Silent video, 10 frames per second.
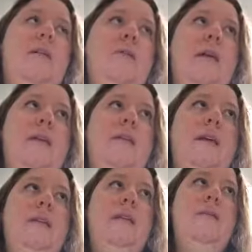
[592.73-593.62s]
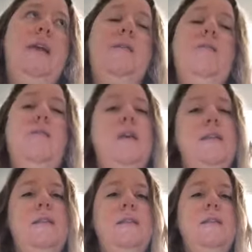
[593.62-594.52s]
with identifying
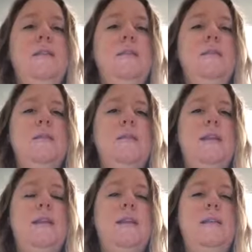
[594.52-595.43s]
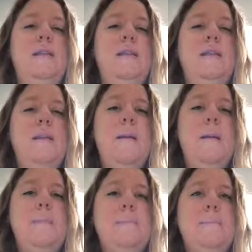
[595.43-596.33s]
what it is.
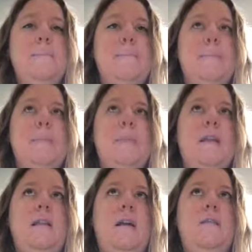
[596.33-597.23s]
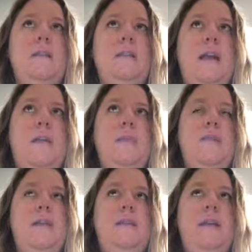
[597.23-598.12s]
And oftentimes
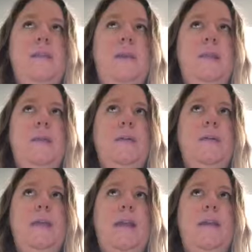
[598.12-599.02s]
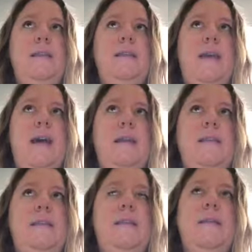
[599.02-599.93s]
what I'll tell people is
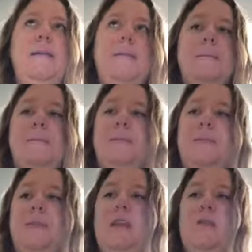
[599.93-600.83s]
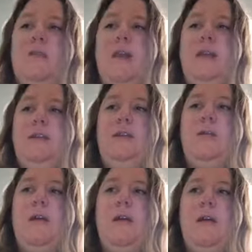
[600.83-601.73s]
that when you
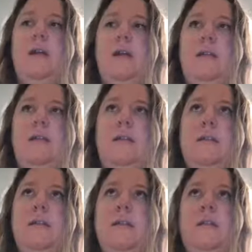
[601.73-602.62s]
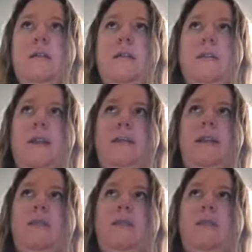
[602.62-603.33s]
are like playing